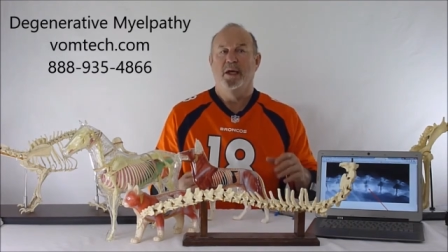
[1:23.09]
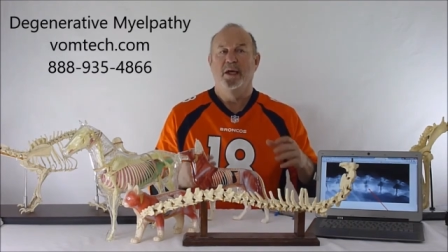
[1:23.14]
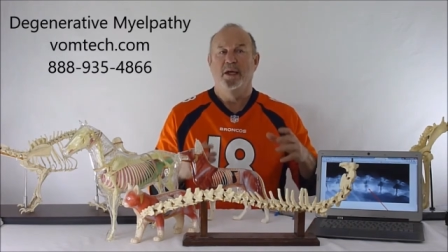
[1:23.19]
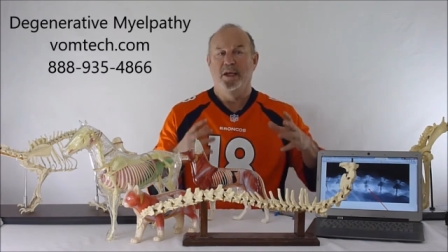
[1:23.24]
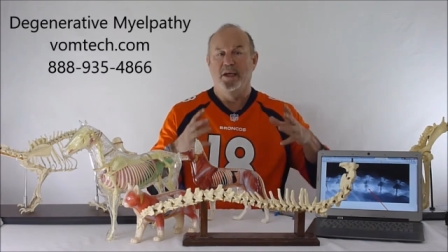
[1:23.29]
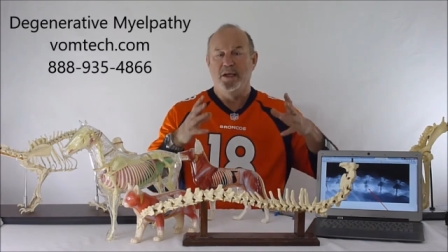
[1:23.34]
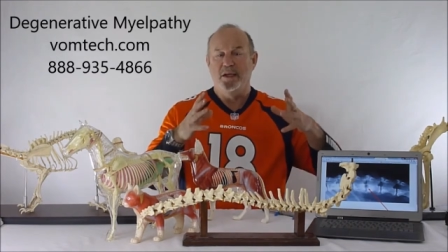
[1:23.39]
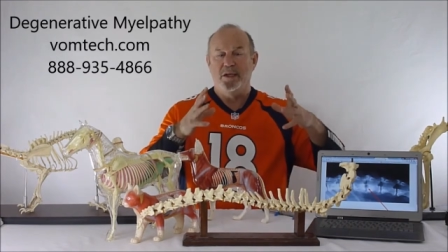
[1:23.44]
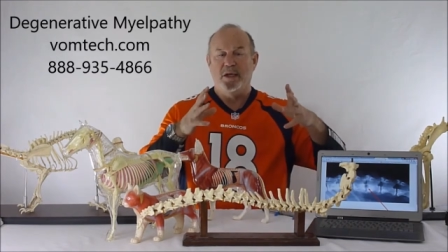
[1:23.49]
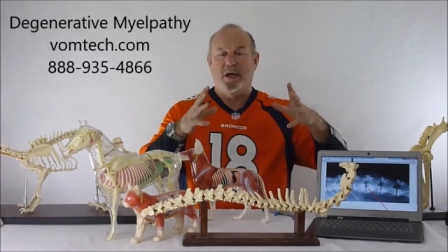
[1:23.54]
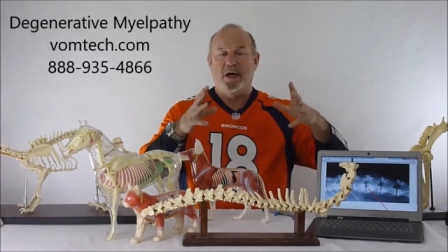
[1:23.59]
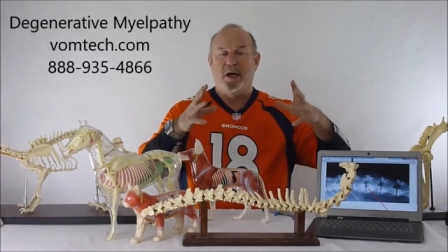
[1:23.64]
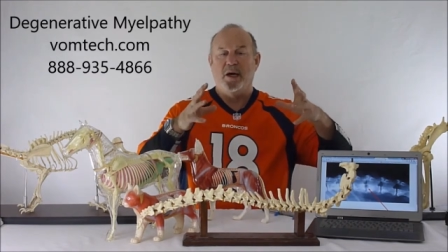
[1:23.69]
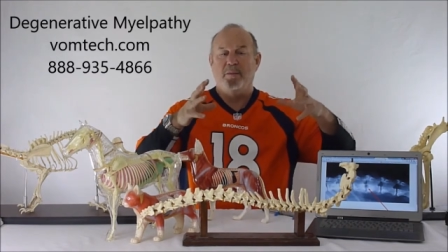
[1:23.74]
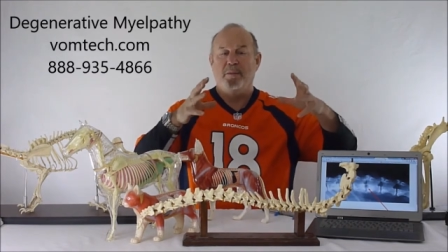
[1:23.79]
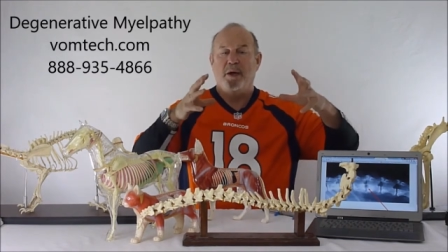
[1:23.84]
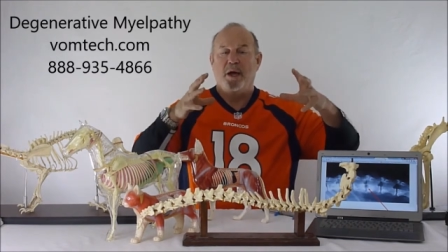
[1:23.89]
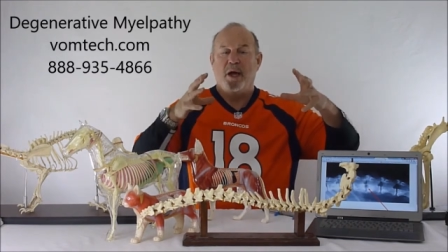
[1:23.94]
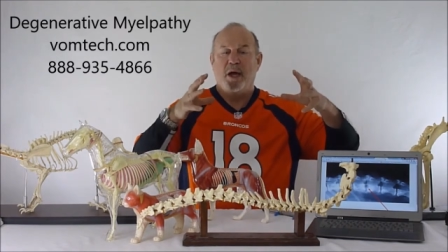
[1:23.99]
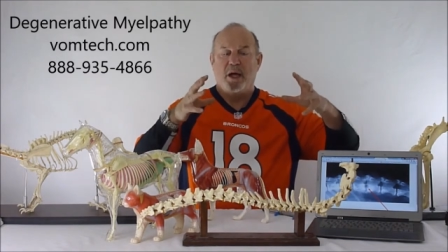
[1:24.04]

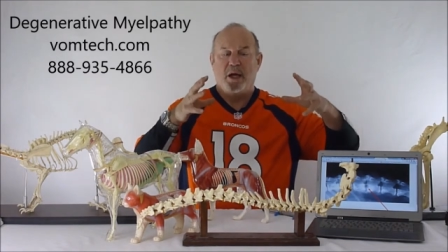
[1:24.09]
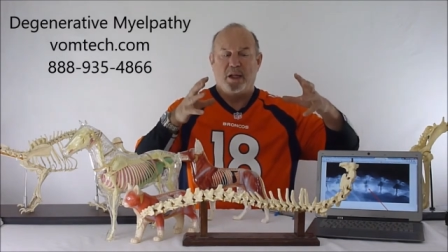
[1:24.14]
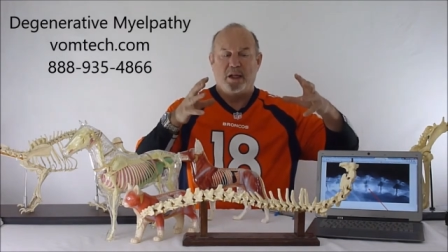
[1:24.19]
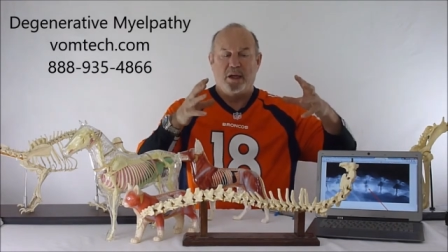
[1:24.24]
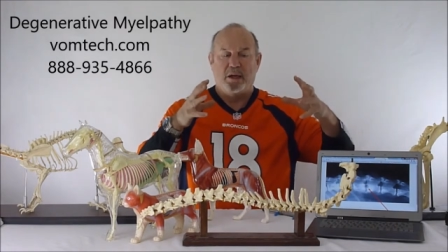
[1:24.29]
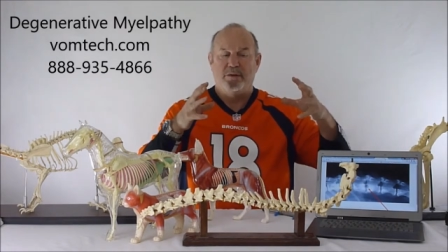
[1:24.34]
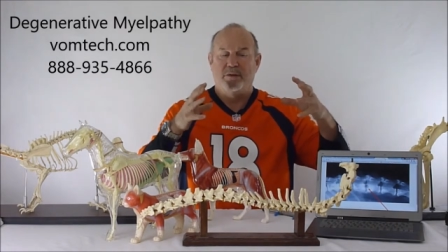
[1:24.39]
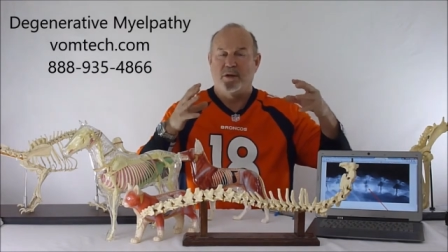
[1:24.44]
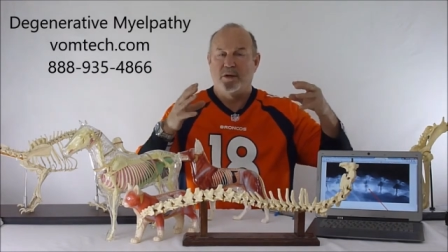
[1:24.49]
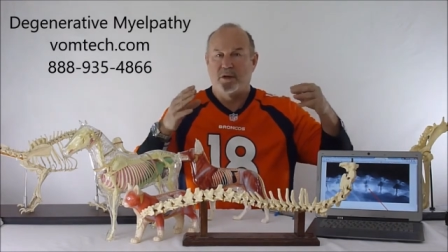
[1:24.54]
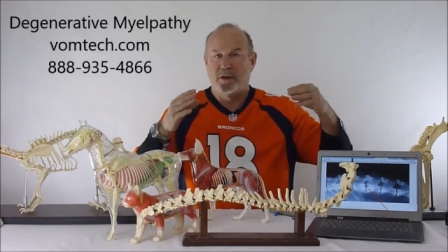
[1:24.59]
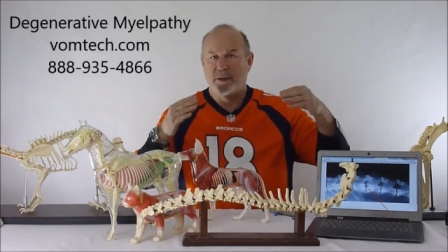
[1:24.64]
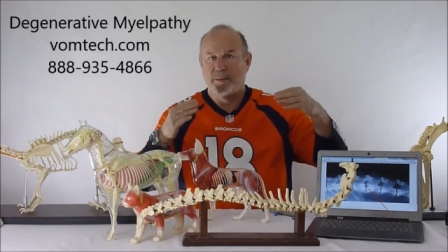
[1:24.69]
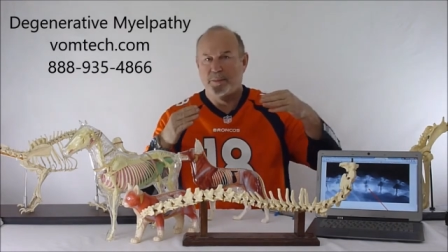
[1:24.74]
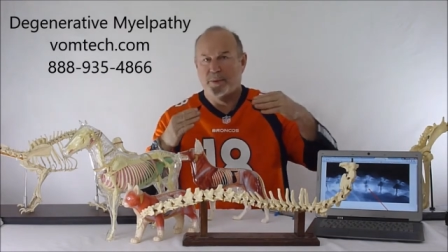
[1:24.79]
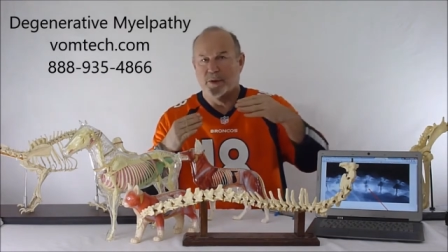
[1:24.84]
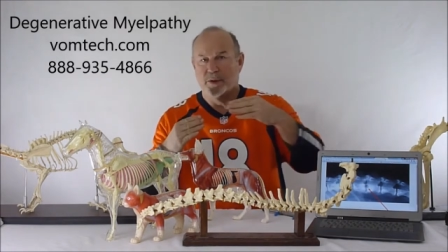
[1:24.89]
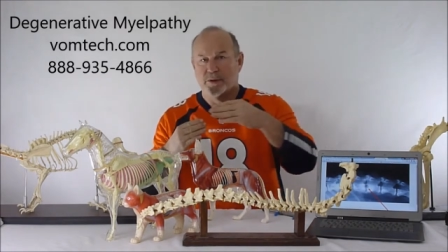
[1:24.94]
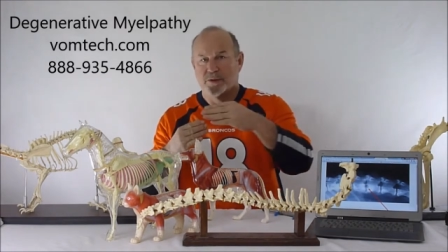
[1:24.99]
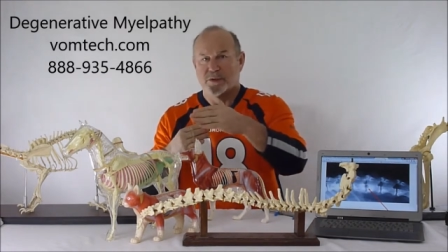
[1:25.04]
anytime electrical
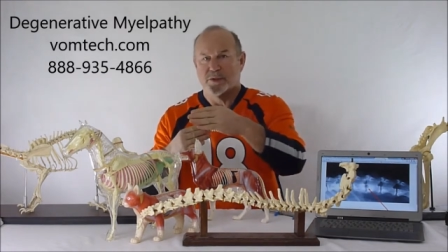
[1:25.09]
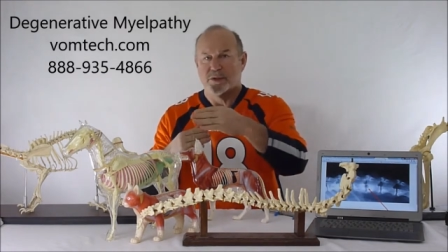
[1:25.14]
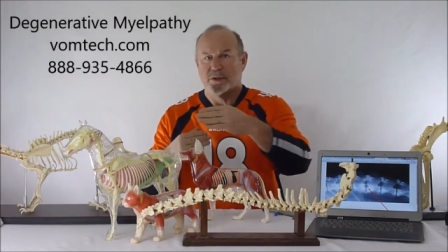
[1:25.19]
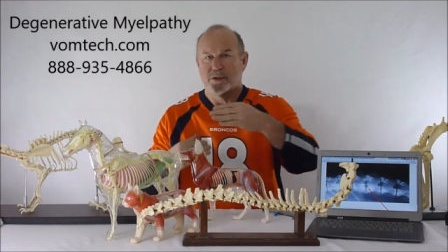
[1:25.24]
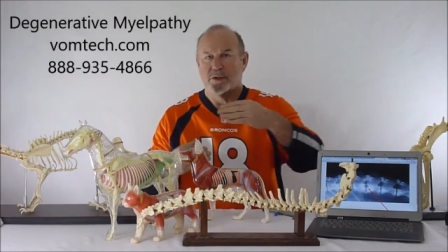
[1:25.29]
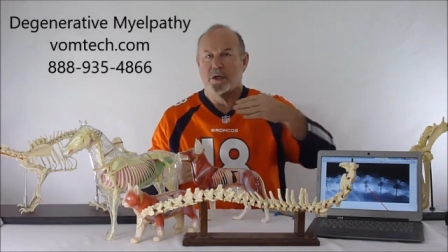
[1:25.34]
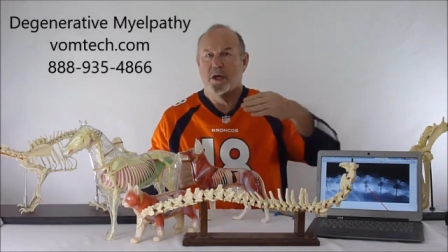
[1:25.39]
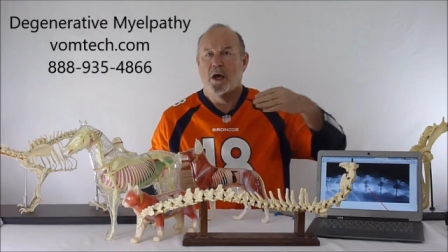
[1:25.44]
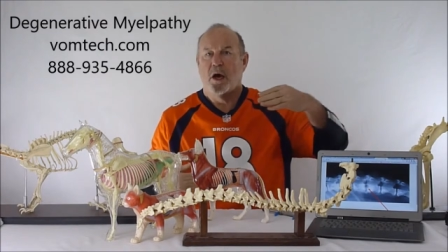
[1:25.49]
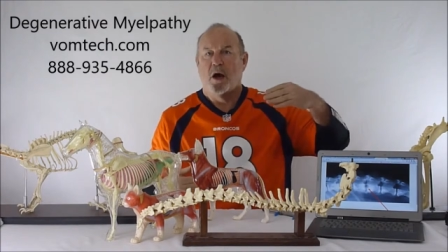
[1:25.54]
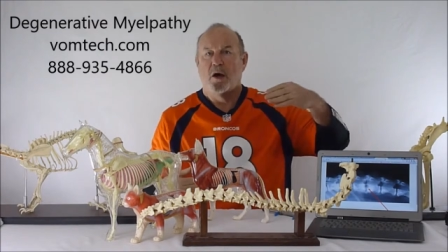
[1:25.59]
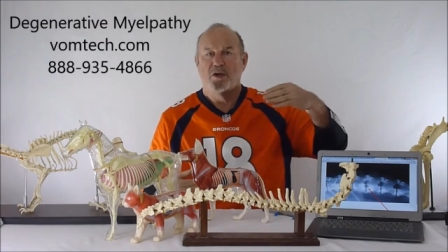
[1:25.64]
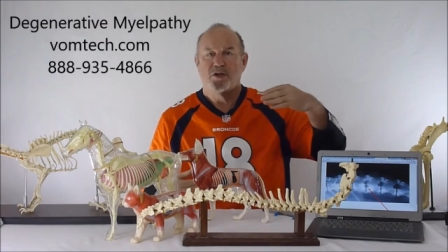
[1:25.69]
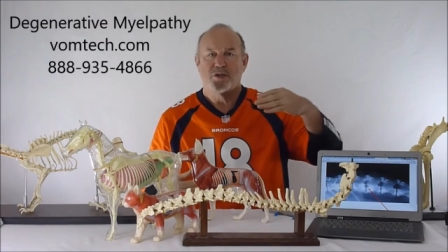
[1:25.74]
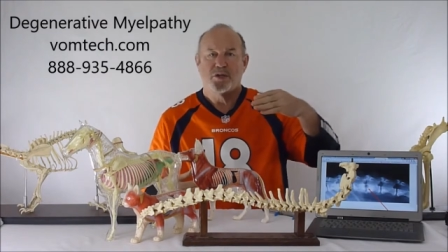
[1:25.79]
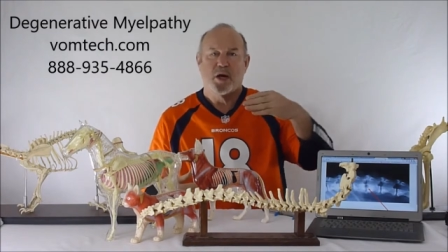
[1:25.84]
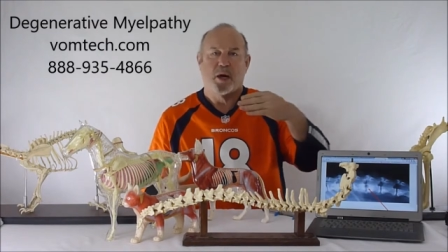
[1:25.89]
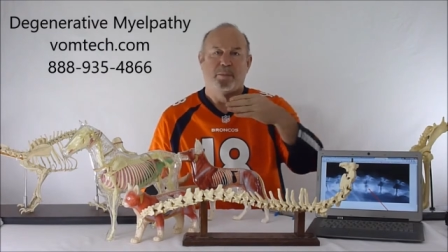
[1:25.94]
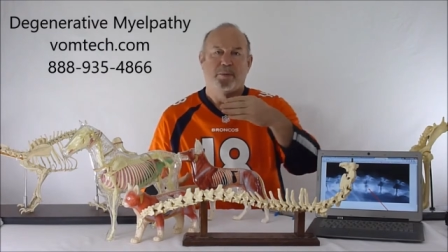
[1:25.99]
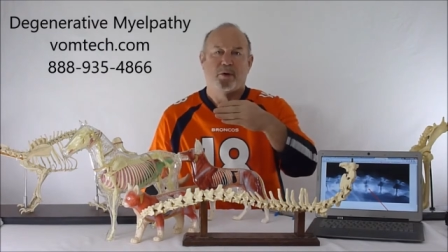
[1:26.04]
impulses
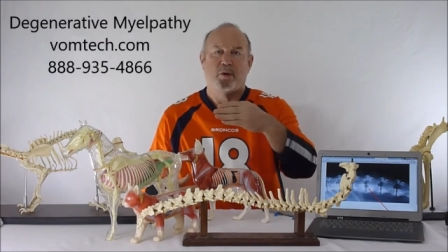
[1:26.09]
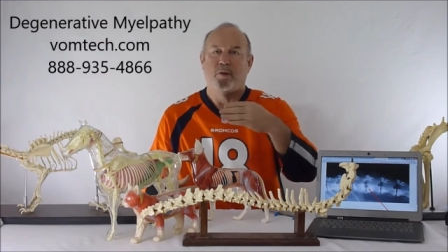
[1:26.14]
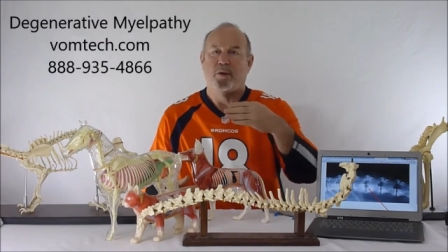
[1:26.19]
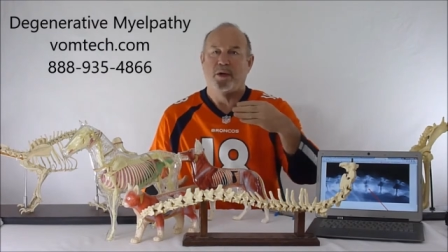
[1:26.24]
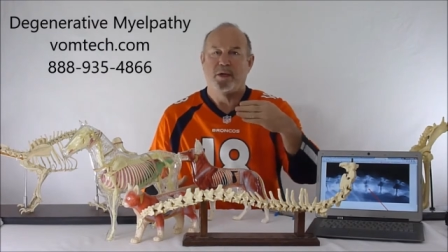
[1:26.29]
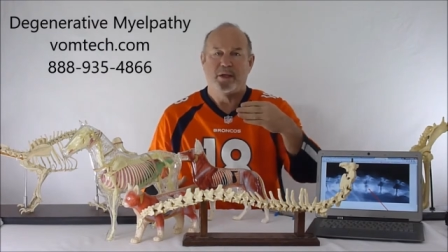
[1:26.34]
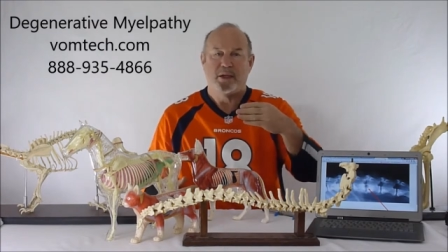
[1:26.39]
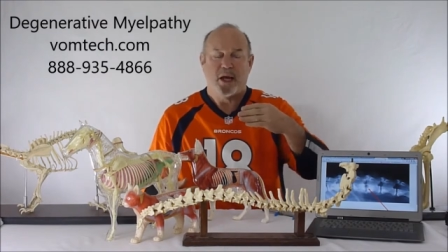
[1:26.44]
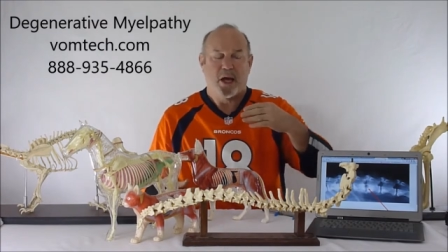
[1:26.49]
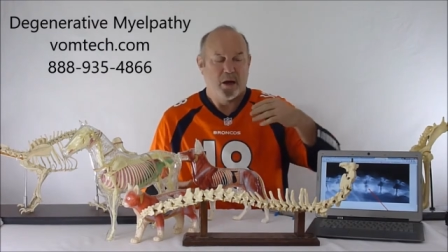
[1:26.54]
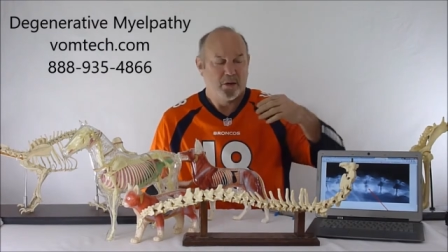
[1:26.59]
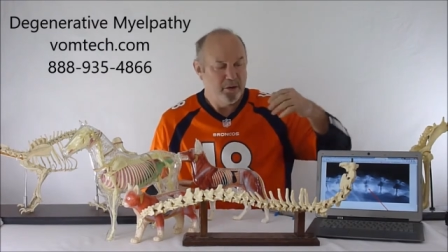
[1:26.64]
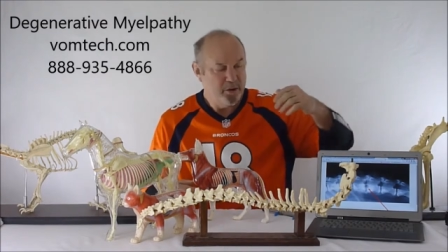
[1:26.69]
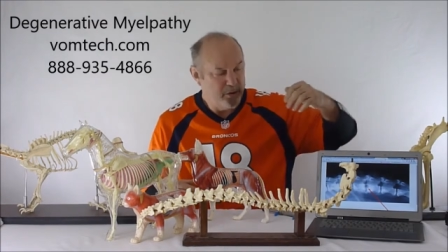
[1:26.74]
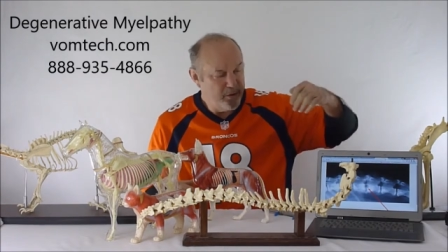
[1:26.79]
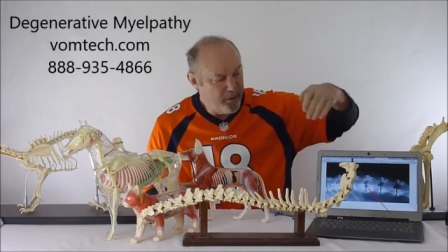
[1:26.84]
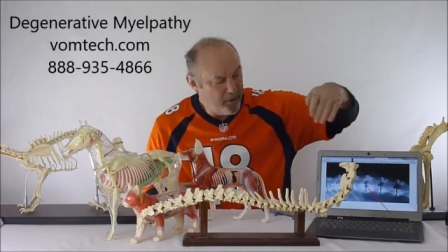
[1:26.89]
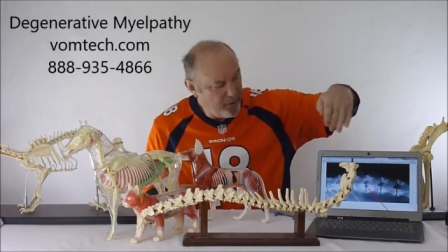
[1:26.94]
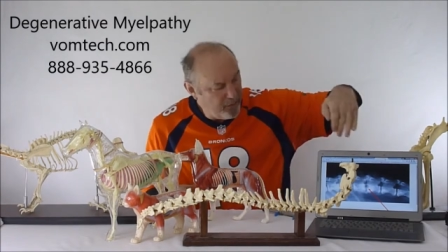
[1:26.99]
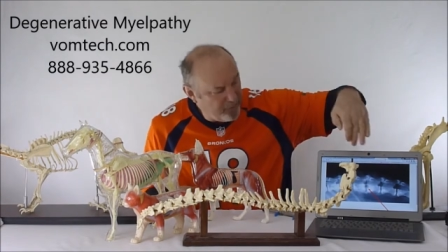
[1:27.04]
stop going down a
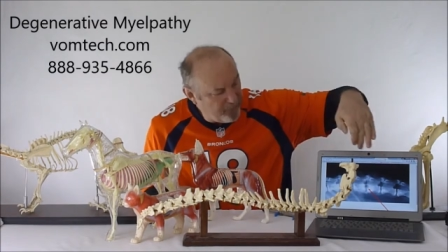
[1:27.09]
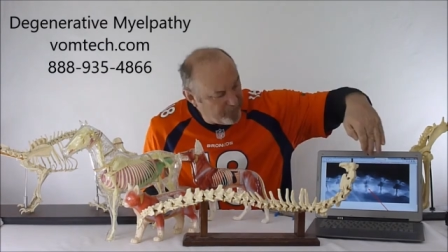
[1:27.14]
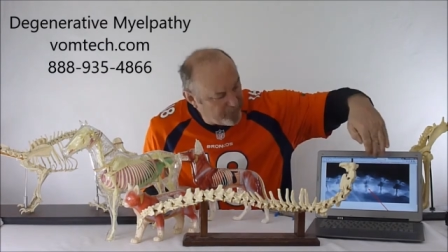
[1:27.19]
nerve,